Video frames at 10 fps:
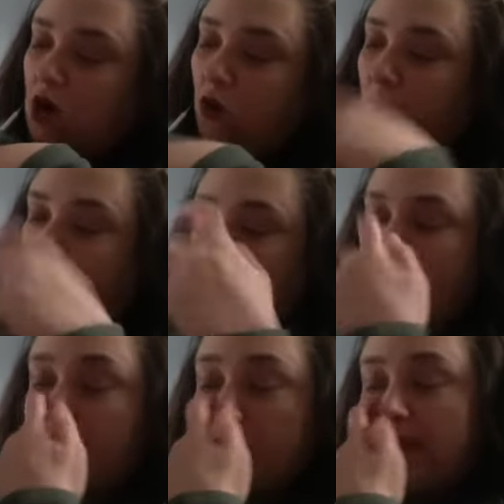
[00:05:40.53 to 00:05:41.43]
What if
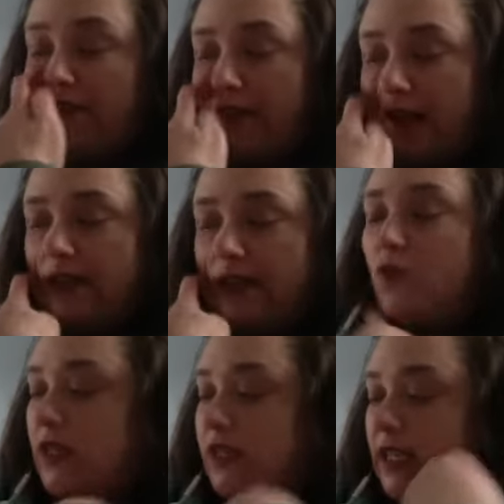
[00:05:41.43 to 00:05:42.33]
3 friends
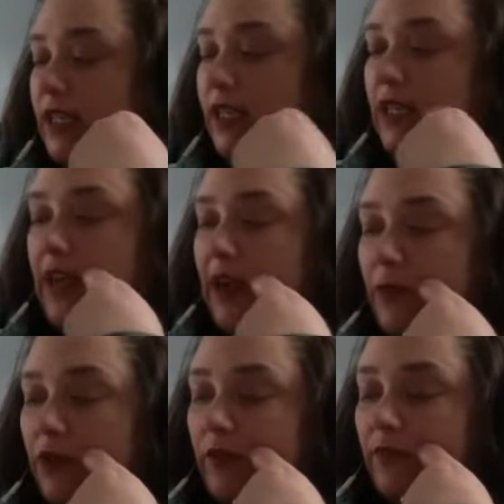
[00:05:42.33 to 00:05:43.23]
want to eat an
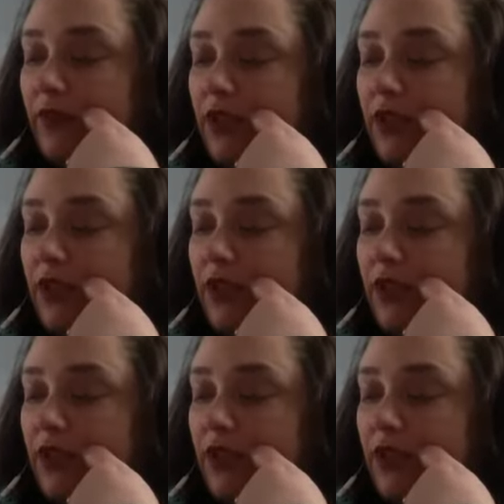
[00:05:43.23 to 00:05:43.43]
apple?